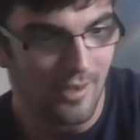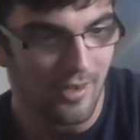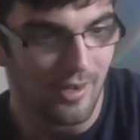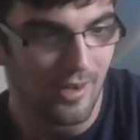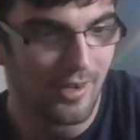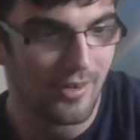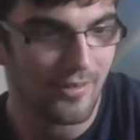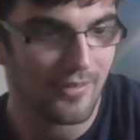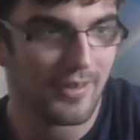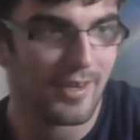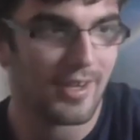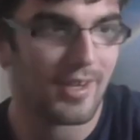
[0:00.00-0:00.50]

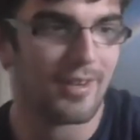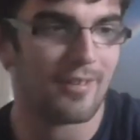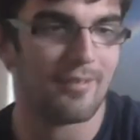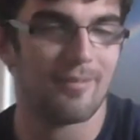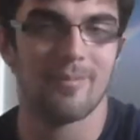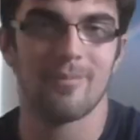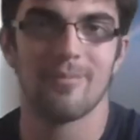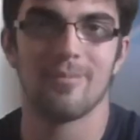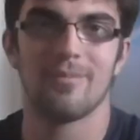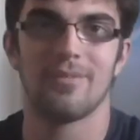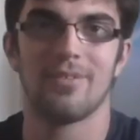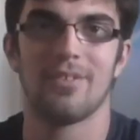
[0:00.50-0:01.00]
Alright.
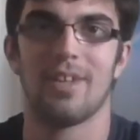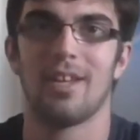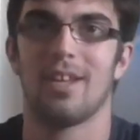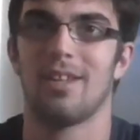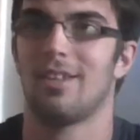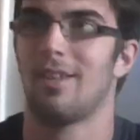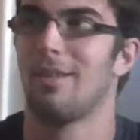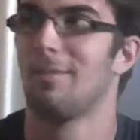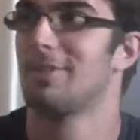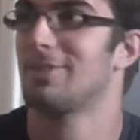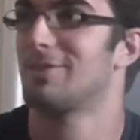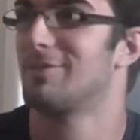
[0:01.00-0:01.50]

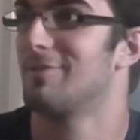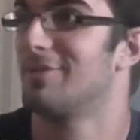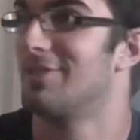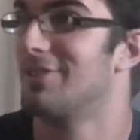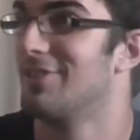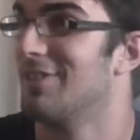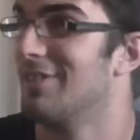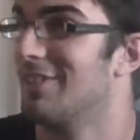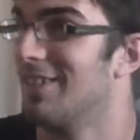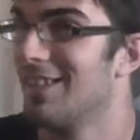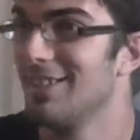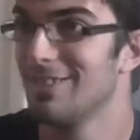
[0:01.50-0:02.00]

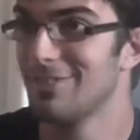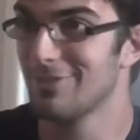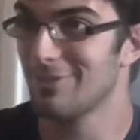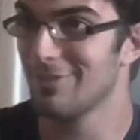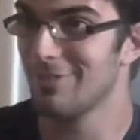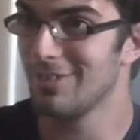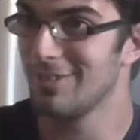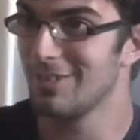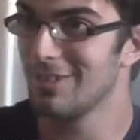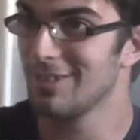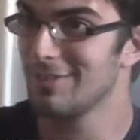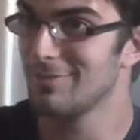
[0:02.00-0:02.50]
That
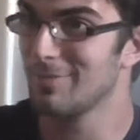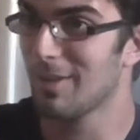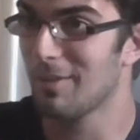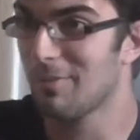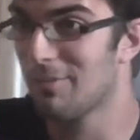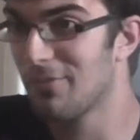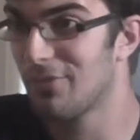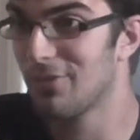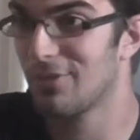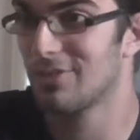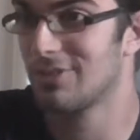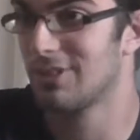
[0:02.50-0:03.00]
certainly does make
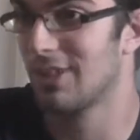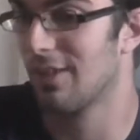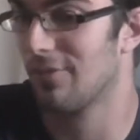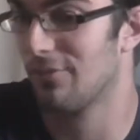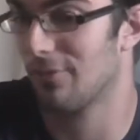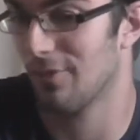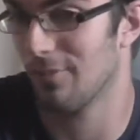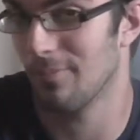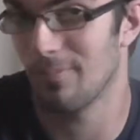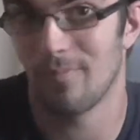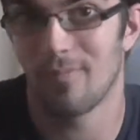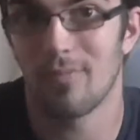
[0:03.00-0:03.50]
me feel
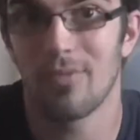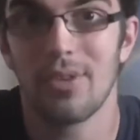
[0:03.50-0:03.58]
safer.